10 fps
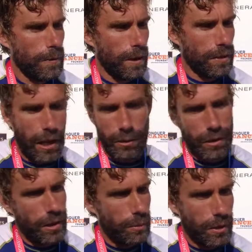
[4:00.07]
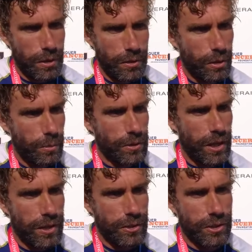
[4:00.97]
Undoubtedly, one of the top
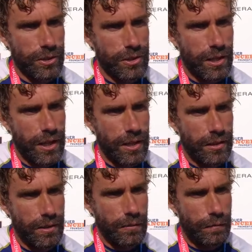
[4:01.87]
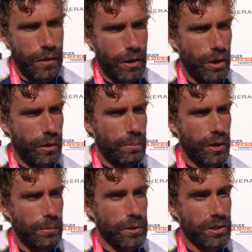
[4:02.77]
challengers, and I feel a lot of
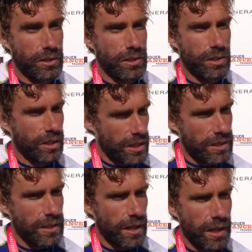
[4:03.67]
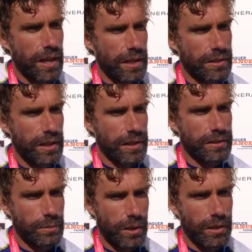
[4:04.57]
proud because it's not easy. That that
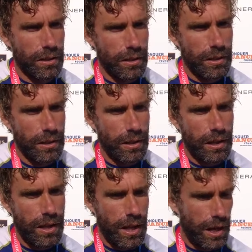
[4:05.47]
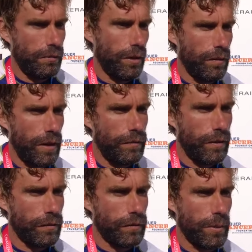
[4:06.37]
takes one hell of a lot of
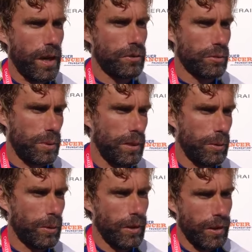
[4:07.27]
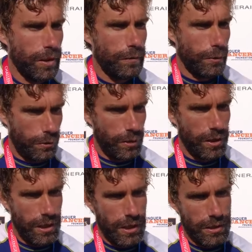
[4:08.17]
effort from 100 people for three
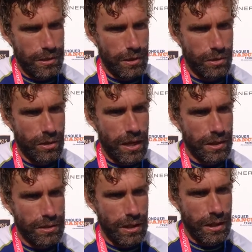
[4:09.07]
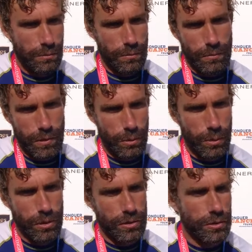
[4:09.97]
years to drag a team that
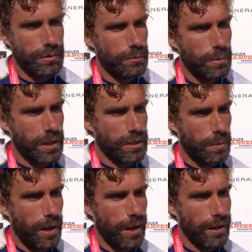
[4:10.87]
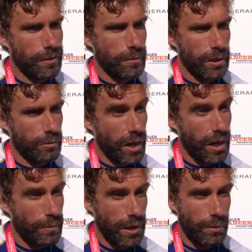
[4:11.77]
was minutes behind to being right
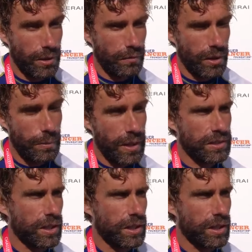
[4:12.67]
up there with the very best.